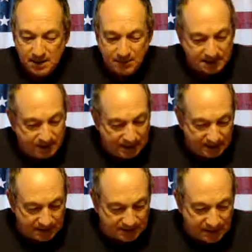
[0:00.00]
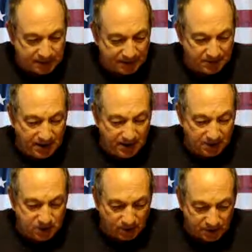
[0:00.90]
but the media does not appear
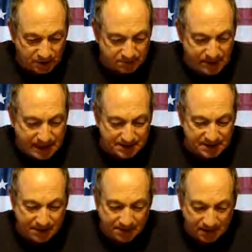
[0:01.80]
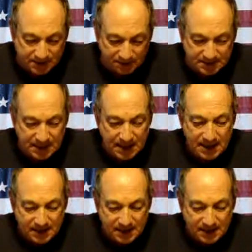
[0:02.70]
eager to alert Pakistani Muslims